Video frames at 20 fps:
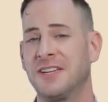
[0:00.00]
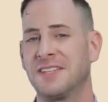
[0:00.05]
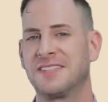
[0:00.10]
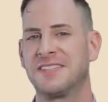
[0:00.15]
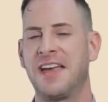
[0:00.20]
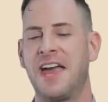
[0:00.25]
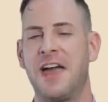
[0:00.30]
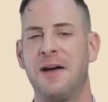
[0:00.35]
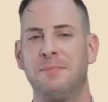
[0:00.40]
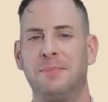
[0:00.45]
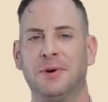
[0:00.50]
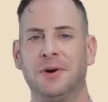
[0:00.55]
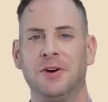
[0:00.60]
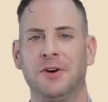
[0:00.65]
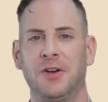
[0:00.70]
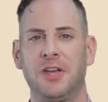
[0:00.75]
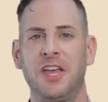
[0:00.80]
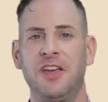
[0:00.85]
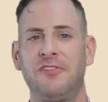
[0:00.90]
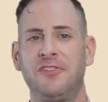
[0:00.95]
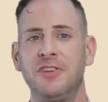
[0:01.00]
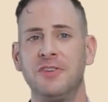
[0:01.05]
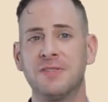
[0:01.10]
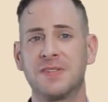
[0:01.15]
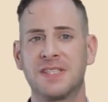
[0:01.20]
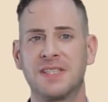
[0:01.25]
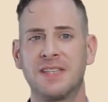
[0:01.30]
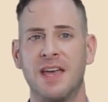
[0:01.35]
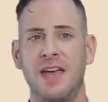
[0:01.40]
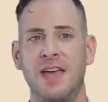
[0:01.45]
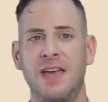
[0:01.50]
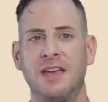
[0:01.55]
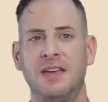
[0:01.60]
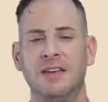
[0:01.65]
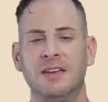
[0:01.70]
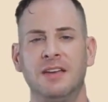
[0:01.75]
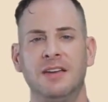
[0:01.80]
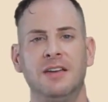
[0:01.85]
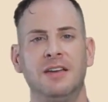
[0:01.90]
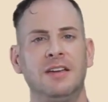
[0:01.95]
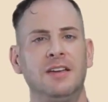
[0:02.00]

example, if you say,